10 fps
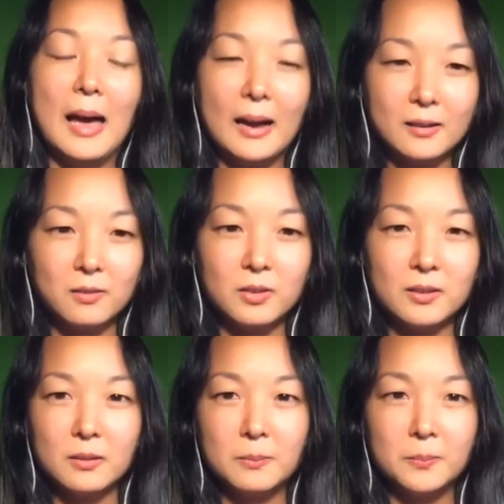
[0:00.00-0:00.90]

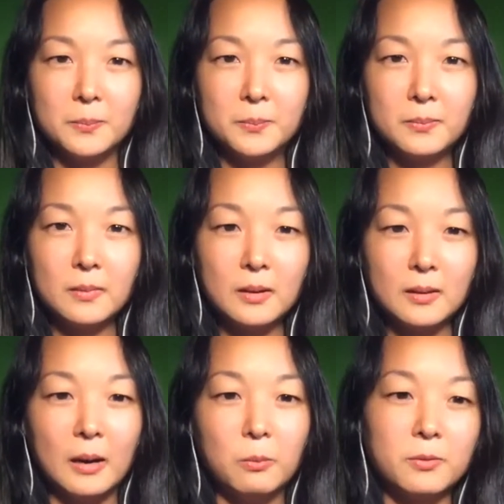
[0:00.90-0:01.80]
activism
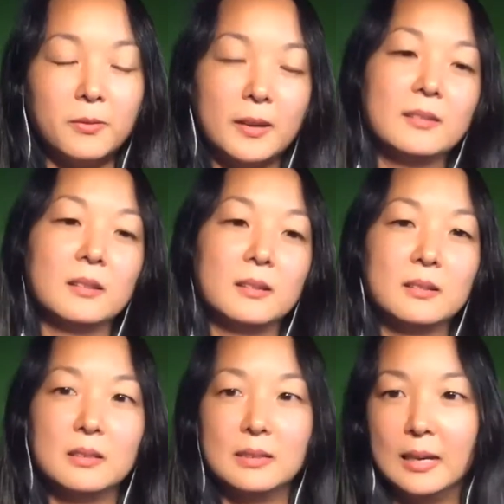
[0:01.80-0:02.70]
that we're facing
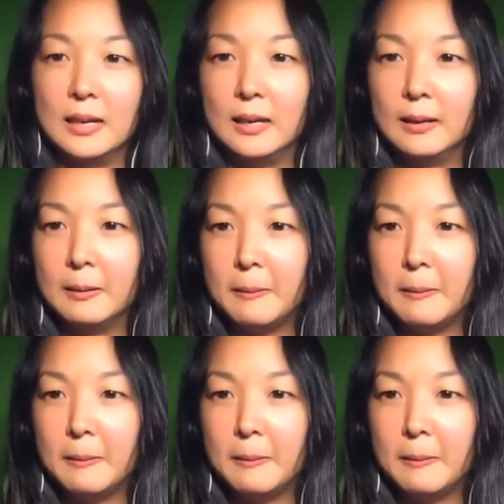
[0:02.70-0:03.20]
today.